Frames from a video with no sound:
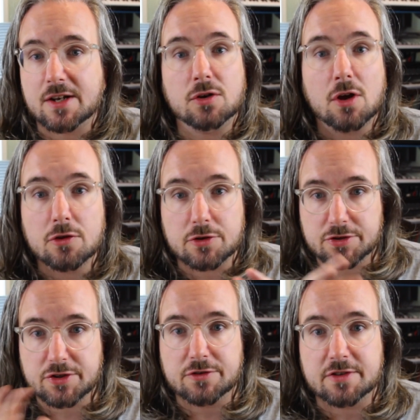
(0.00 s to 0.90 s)
and on other
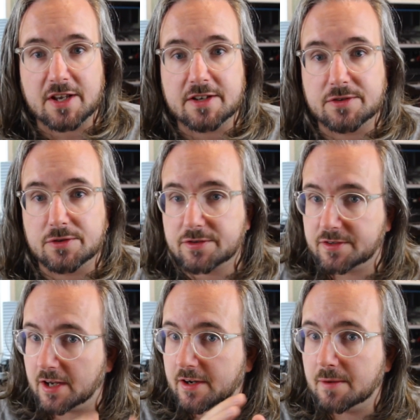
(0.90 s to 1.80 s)
synthesizers
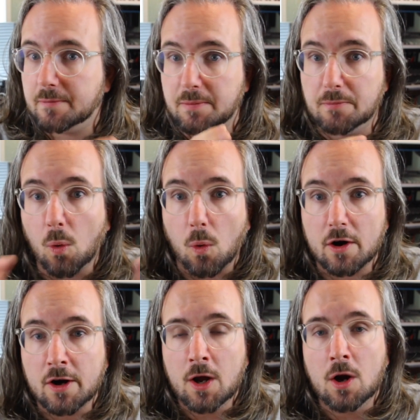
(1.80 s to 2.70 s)
there can be more.